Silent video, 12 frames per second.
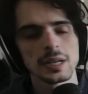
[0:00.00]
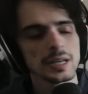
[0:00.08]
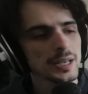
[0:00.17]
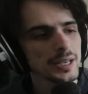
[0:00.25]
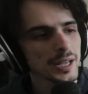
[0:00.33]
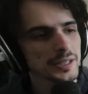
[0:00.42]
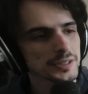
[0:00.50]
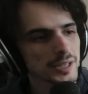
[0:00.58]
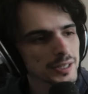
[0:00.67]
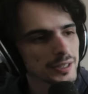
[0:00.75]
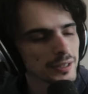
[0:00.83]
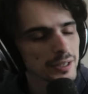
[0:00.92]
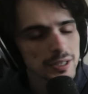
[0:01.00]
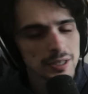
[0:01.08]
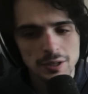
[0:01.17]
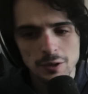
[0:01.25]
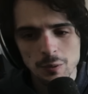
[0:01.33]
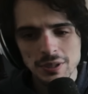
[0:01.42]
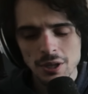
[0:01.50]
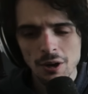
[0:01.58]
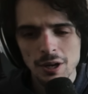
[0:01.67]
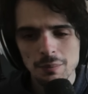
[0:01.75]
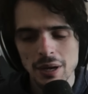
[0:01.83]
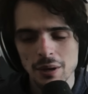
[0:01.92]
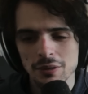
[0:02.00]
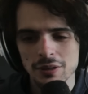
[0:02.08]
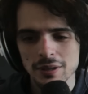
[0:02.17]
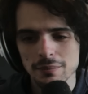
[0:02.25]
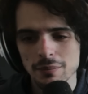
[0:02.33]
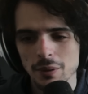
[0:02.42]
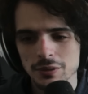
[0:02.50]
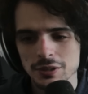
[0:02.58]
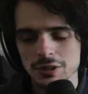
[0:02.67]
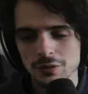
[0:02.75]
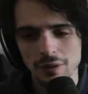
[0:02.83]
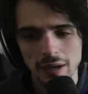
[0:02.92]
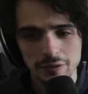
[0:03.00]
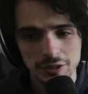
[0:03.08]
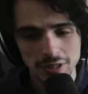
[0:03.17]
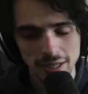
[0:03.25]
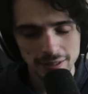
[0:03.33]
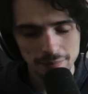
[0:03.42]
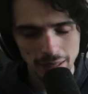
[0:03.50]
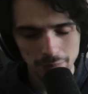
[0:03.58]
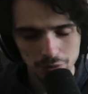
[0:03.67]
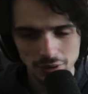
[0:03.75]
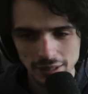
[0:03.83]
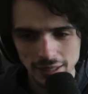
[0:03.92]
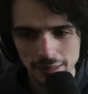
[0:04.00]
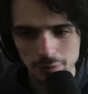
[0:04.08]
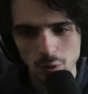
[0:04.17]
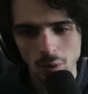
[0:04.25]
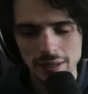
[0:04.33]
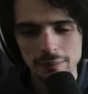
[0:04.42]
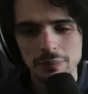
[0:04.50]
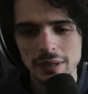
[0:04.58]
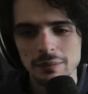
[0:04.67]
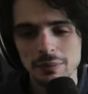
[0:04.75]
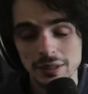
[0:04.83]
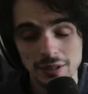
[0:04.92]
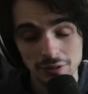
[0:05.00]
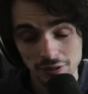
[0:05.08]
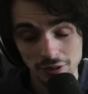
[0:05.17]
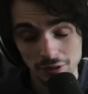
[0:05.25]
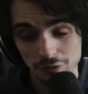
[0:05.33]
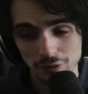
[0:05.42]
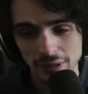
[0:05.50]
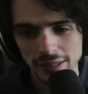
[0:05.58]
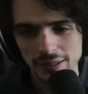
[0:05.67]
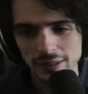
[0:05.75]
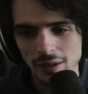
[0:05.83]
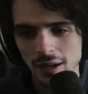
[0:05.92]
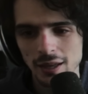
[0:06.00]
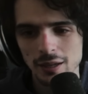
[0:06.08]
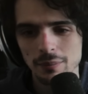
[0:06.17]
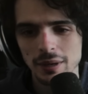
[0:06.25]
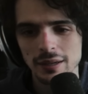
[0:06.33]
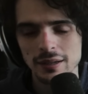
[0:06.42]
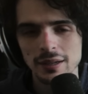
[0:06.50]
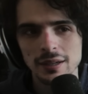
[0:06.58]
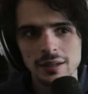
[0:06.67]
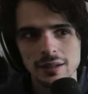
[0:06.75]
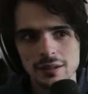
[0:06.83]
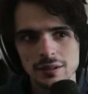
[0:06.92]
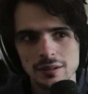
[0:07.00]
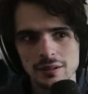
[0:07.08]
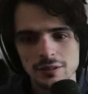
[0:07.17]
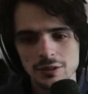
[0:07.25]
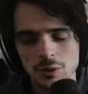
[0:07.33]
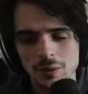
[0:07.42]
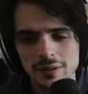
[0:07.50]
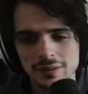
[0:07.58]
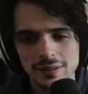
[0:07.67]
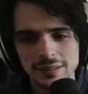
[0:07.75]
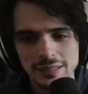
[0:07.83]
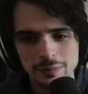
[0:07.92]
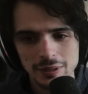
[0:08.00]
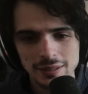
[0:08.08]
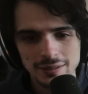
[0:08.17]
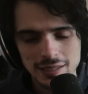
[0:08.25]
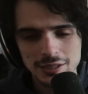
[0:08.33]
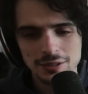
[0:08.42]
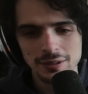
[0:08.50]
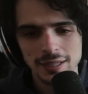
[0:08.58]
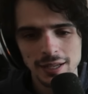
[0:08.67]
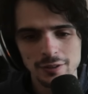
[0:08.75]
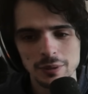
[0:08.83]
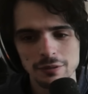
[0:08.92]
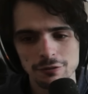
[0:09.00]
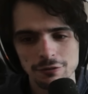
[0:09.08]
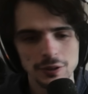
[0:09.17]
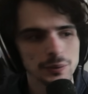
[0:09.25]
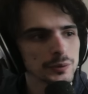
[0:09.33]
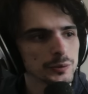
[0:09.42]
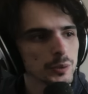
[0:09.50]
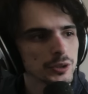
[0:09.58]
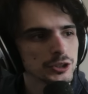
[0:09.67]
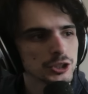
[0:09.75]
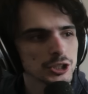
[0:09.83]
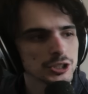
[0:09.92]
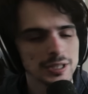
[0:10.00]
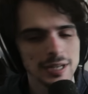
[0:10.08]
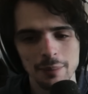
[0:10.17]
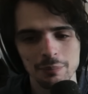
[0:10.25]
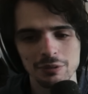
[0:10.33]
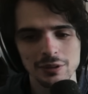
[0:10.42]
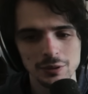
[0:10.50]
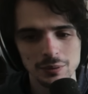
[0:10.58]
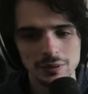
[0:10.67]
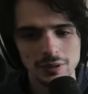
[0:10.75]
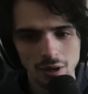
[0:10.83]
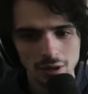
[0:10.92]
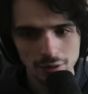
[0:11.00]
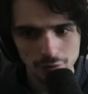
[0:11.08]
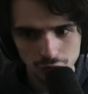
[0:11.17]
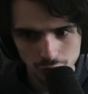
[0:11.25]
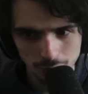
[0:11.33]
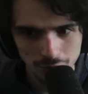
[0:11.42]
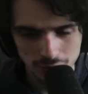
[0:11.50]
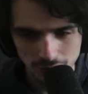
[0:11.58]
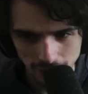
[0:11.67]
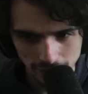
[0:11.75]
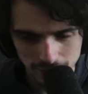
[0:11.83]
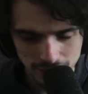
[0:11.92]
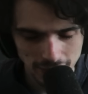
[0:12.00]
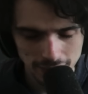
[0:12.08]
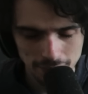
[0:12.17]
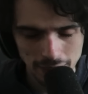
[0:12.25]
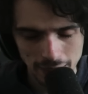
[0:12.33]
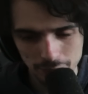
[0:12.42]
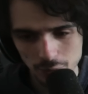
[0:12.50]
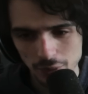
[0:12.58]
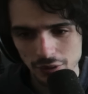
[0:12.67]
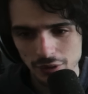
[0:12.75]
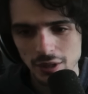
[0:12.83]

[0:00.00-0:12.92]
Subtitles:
Hey guys, Scott here. We talk about the most survivor-sided maps in the game quite a bit because there are frankly a lot of them, and notoriously DBD's history has been filled with just an absolute ton of super survivor-sided maps with